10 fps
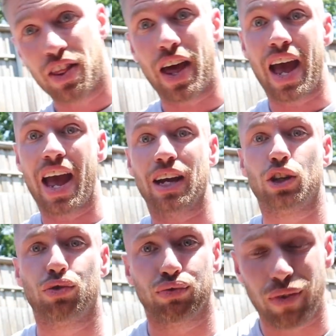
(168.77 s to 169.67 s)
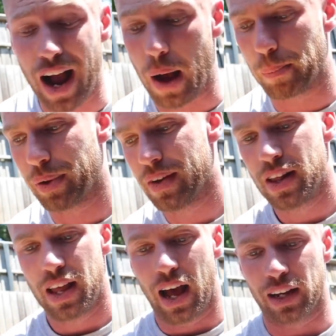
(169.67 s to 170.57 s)
they're crap
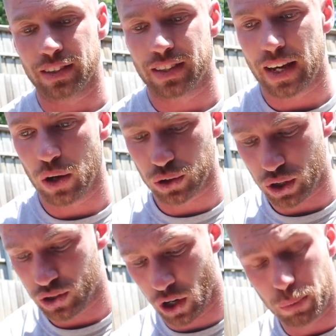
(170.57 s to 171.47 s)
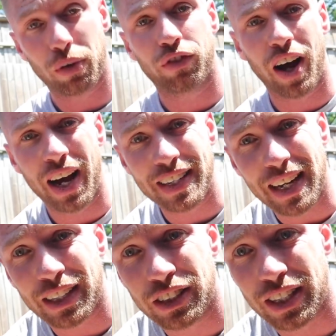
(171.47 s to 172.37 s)
and they also don't provide
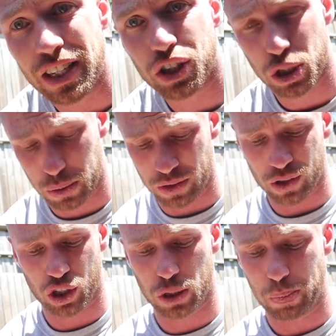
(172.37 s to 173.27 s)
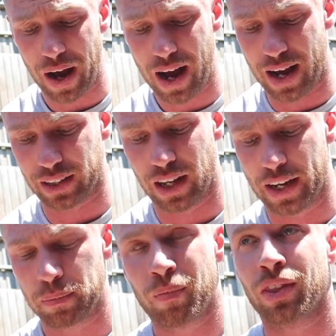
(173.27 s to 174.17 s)
a decent spark.
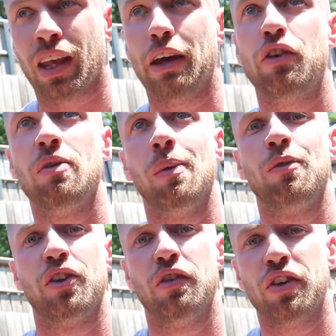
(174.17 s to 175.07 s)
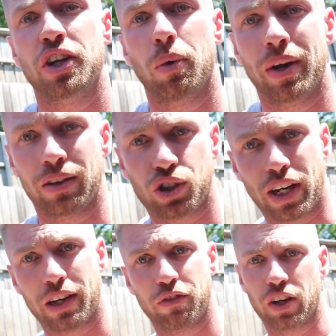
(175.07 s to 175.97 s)
Like, if you remember from the video when I was
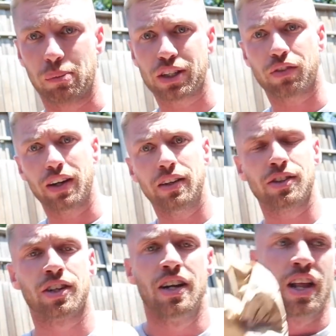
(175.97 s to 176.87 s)
checking for the misfires,